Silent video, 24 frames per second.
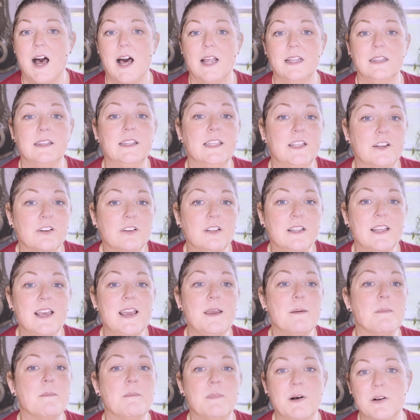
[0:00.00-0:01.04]

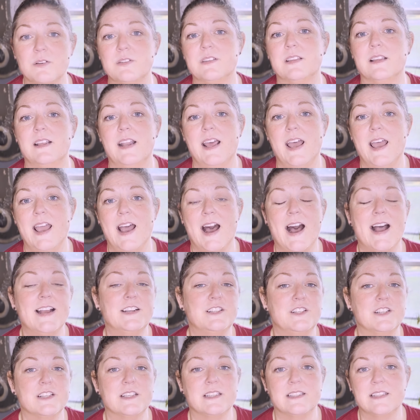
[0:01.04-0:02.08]
Literally most of the day, I
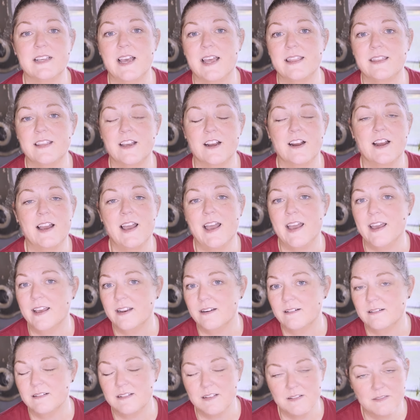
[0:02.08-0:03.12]
just sat there
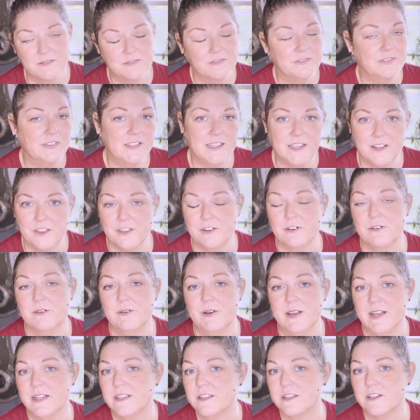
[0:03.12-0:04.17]
and flicked through
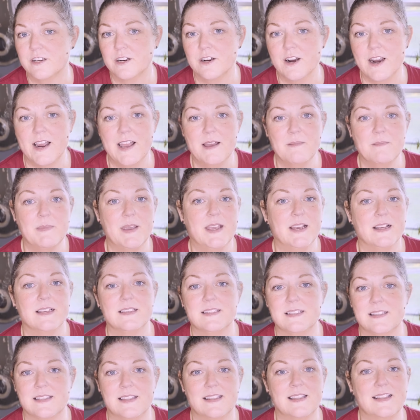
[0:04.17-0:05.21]
Instagram
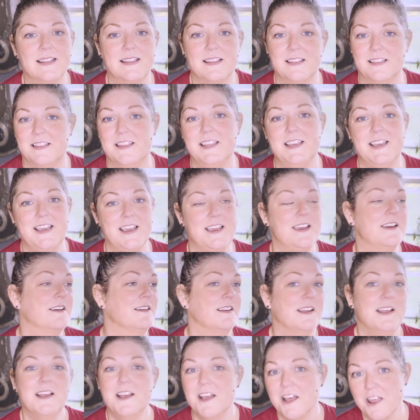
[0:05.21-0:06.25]
because the
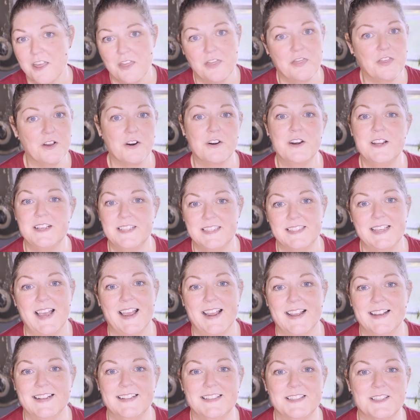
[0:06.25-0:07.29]
thirty
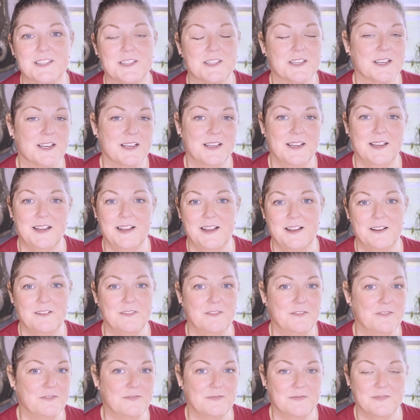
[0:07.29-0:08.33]
seconds
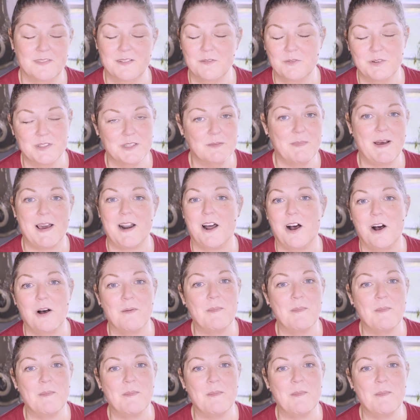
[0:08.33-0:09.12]
of was about all